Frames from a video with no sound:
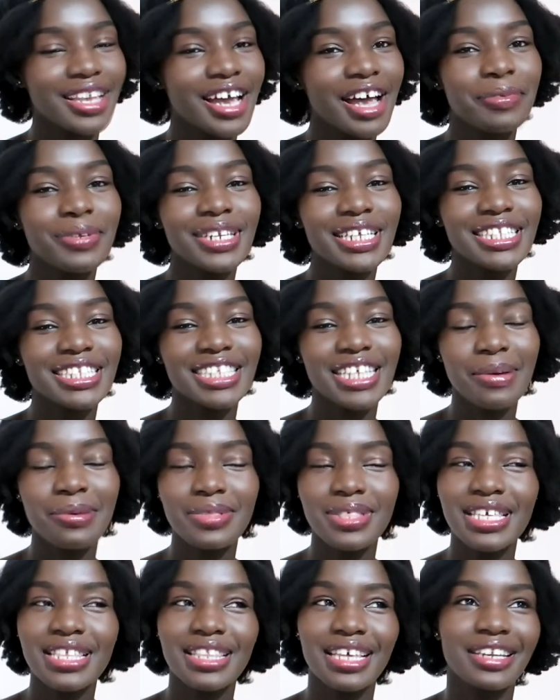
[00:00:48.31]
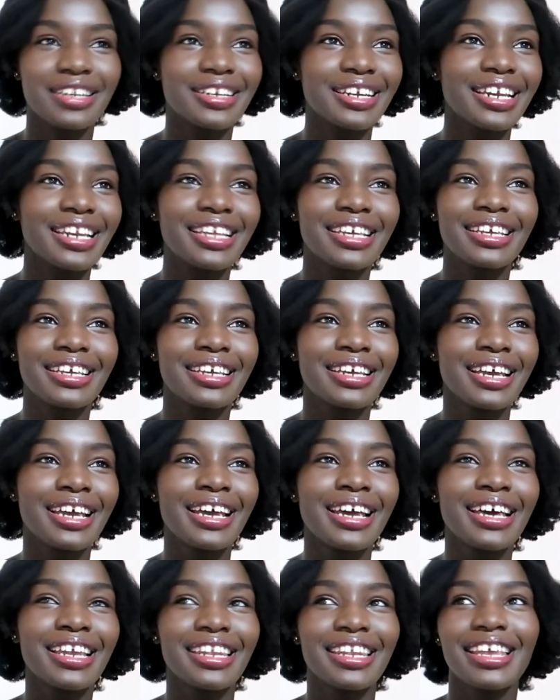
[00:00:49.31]
I mean, it's something that really,
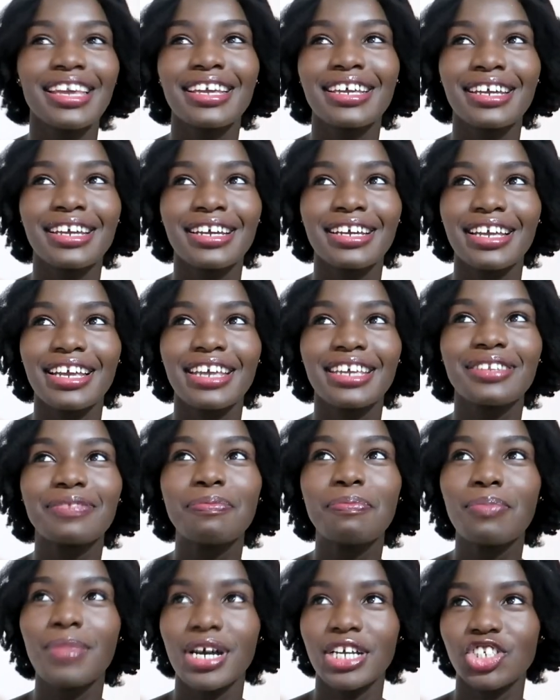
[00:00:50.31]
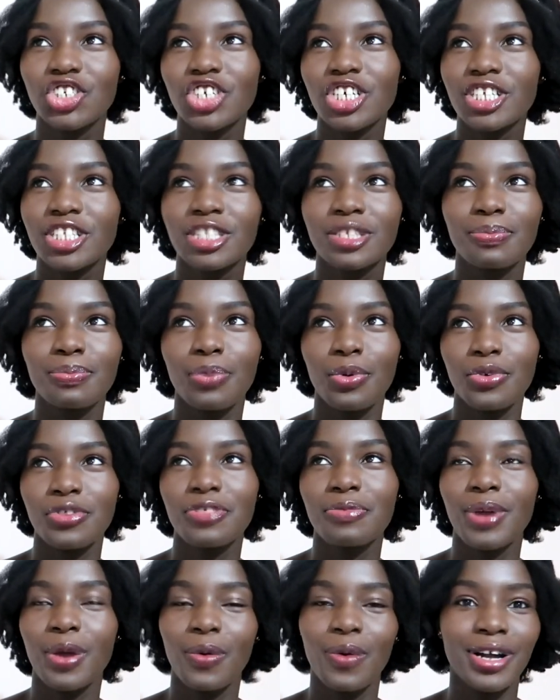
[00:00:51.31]
like, it merges
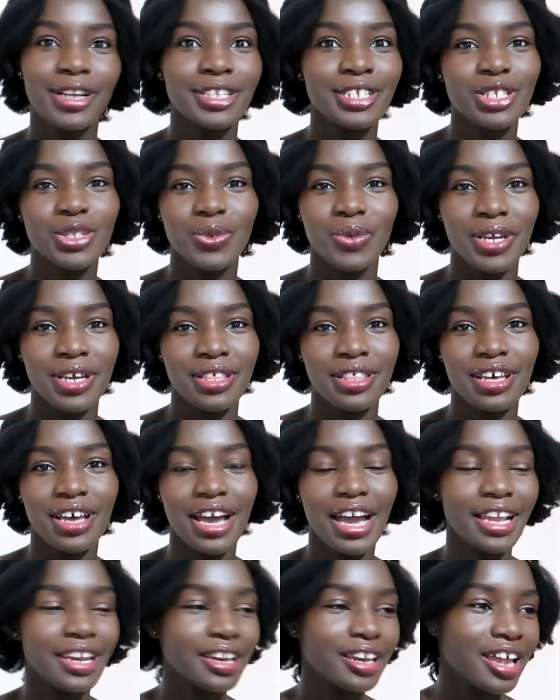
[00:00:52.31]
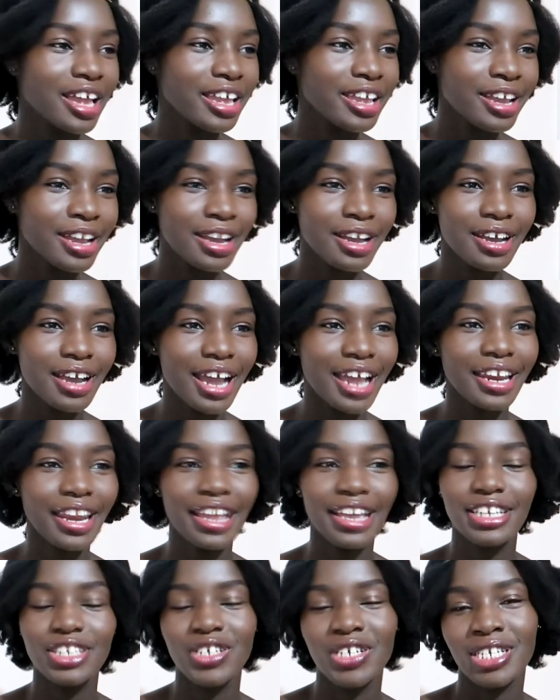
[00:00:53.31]
both my worlds together. I
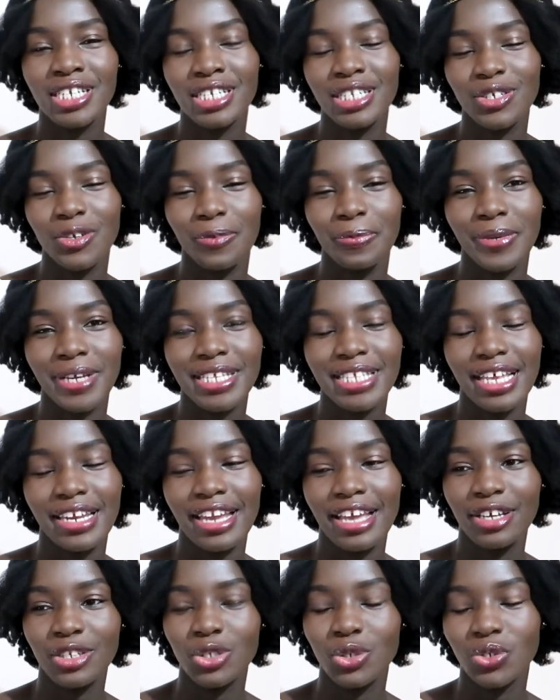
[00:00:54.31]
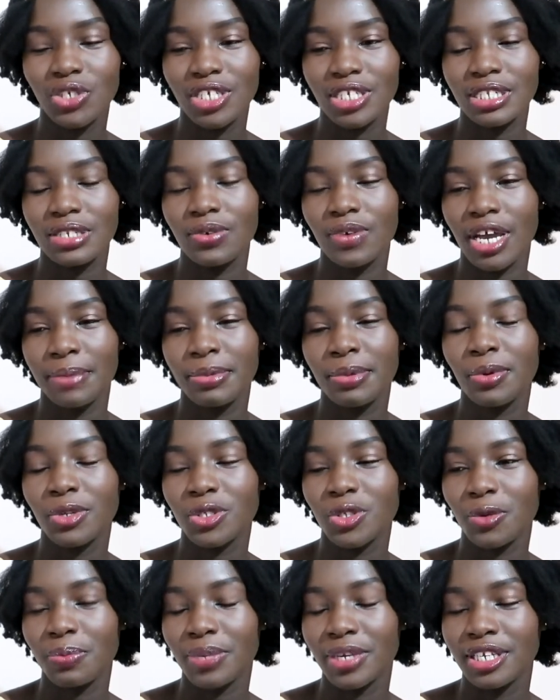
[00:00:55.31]
like trending topics. I like to just look at
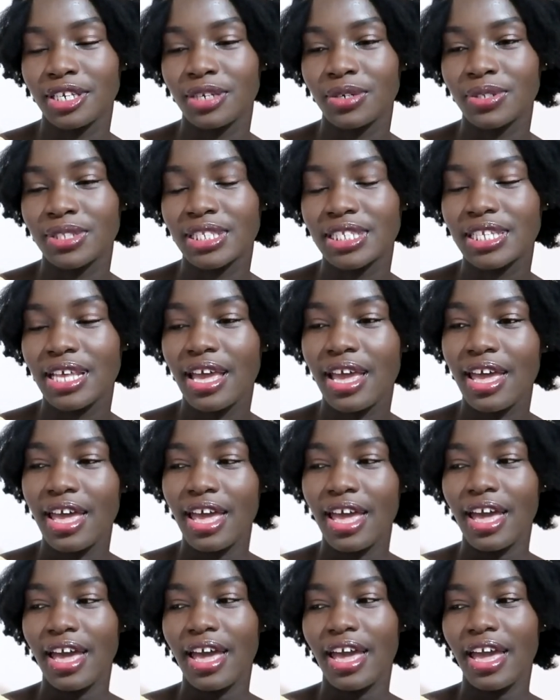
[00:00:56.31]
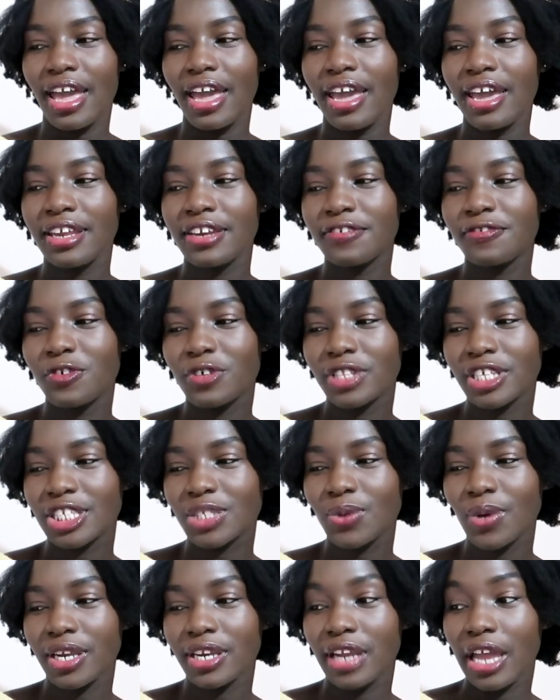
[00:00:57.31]
people's opinions. And for
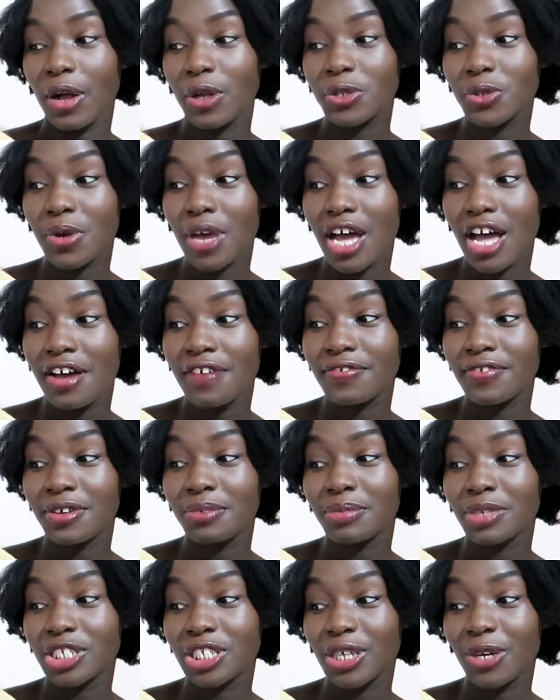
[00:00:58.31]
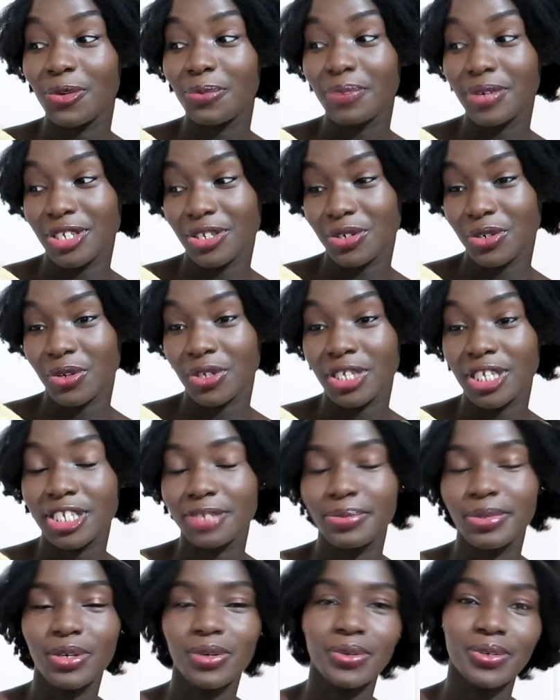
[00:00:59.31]
this one, I also have a major opinion on
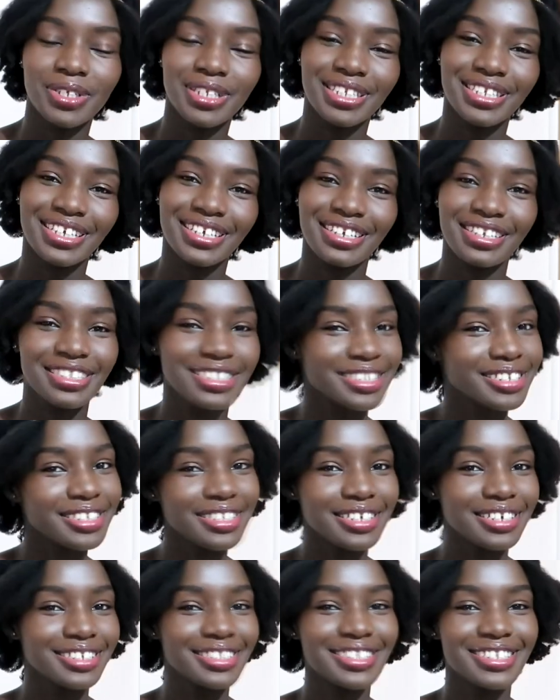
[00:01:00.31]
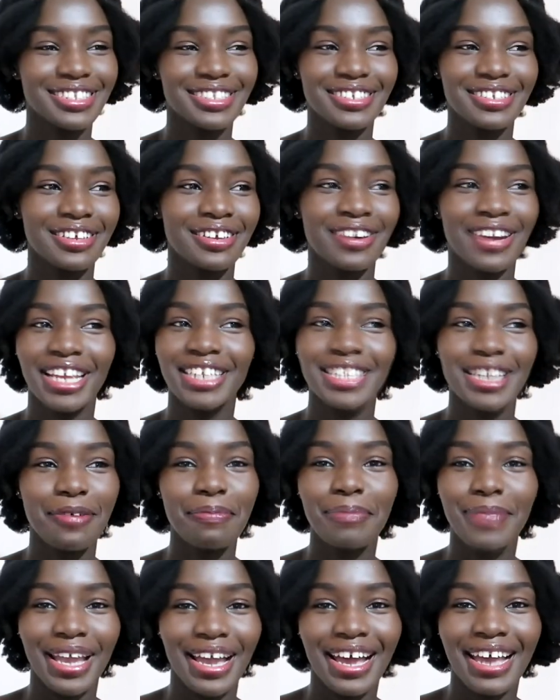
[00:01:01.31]
it because it's right
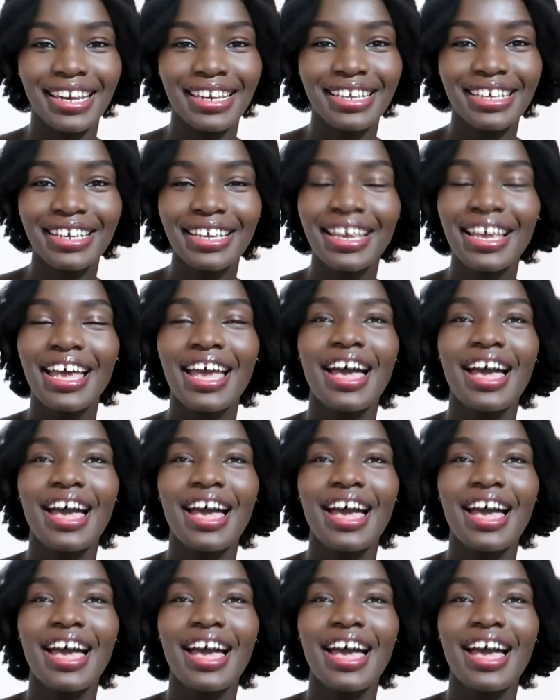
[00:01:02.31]
up my alley.